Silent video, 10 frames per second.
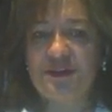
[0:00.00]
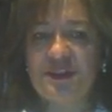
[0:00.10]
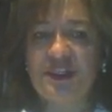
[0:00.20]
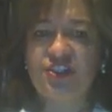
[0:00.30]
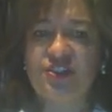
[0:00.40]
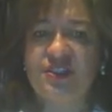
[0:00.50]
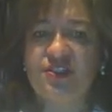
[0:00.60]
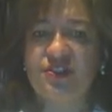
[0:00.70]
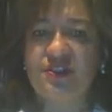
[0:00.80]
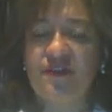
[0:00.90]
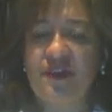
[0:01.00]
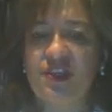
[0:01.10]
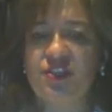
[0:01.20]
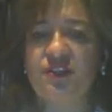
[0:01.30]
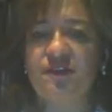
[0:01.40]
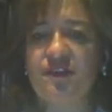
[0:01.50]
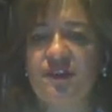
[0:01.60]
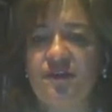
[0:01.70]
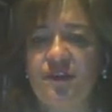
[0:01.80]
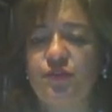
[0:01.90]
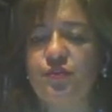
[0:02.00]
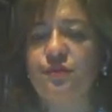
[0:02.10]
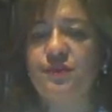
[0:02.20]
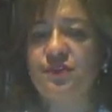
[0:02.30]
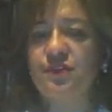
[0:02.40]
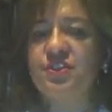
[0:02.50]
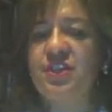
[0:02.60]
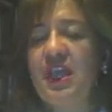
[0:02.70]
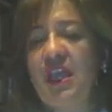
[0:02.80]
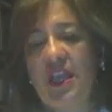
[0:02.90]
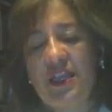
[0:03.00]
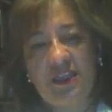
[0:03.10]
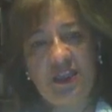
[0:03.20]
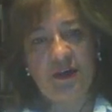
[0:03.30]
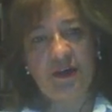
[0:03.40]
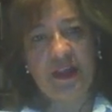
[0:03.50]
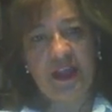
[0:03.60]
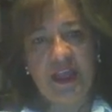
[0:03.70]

such as the justification for the future research in the area.